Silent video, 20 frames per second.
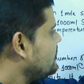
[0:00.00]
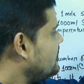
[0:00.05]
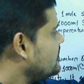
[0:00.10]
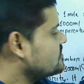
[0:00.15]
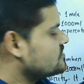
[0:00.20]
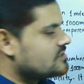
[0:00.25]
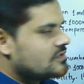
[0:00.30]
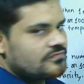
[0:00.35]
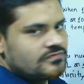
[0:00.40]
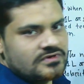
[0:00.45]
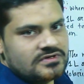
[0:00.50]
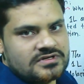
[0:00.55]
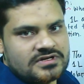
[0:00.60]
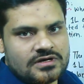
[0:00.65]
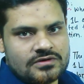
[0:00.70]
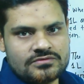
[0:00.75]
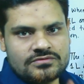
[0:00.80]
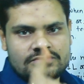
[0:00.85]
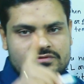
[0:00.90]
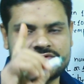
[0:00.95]
first of all,
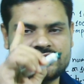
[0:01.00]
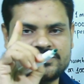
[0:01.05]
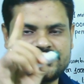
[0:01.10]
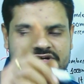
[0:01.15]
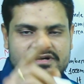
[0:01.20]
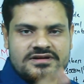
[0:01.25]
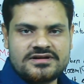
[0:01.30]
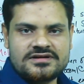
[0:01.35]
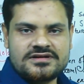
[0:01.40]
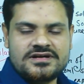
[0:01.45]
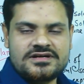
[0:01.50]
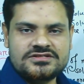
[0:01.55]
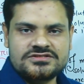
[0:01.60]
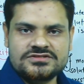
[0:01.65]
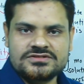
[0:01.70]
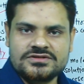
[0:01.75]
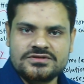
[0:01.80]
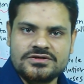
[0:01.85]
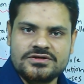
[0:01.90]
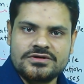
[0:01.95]
now dear learners,
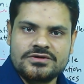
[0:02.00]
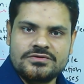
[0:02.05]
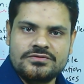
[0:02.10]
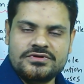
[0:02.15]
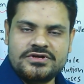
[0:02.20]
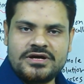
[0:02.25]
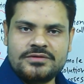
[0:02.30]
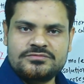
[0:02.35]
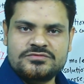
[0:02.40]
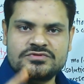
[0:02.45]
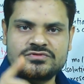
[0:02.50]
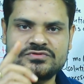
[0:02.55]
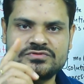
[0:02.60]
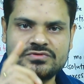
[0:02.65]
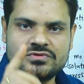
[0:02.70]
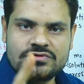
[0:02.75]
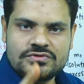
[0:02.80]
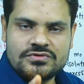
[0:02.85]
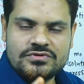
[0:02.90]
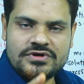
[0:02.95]
we have to
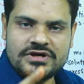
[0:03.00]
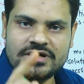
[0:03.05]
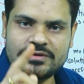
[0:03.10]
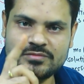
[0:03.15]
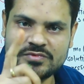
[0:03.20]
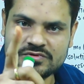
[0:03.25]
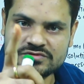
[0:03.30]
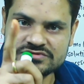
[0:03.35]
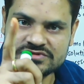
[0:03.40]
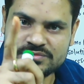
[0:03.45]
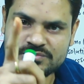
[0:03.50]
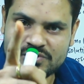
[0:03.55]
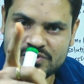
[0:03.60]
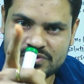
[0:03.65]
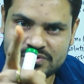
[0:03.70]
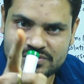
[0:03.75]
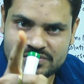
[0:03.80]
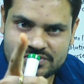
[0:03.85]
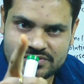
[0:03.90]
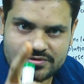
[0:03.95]
know about the
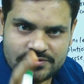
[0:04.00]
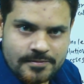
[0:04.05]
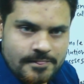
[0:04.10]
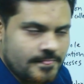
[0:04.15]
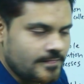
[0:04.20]
mole.